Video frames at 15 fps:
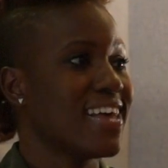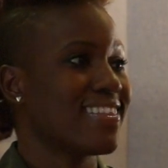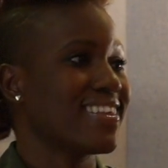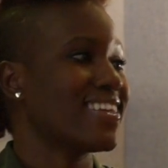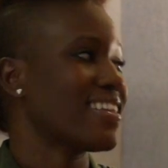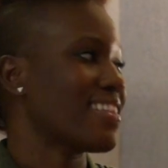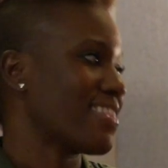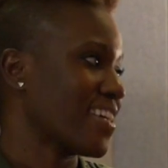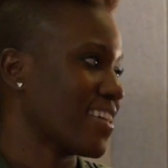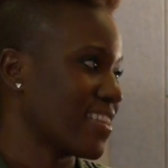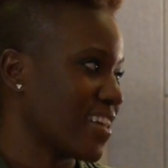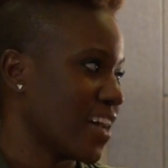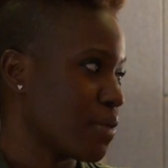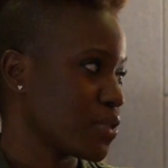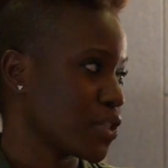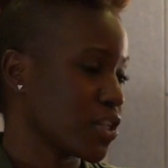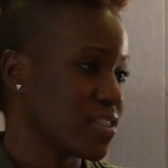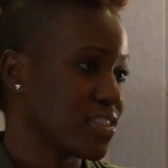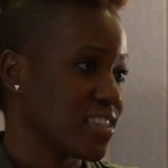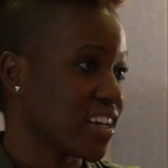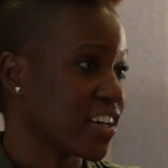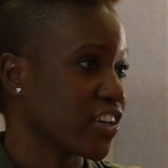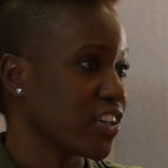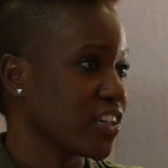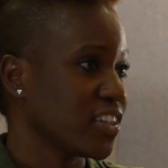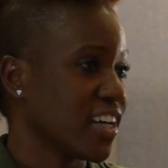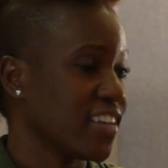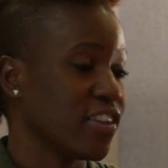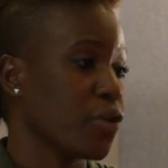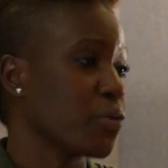they didn't think that I was a good singer,
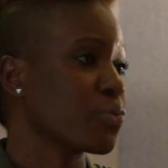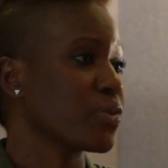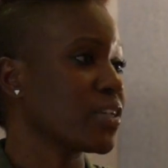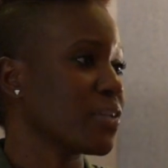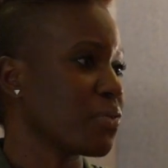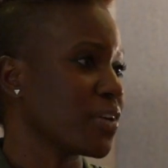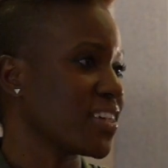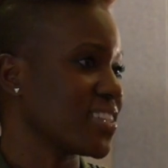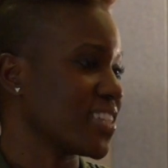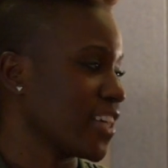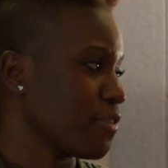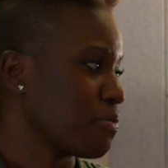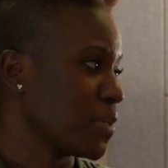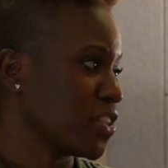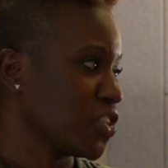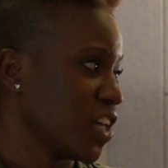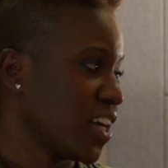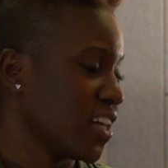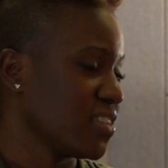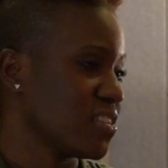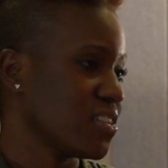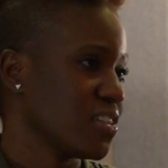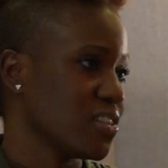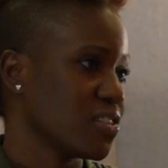and no one really wanted to give me a chance.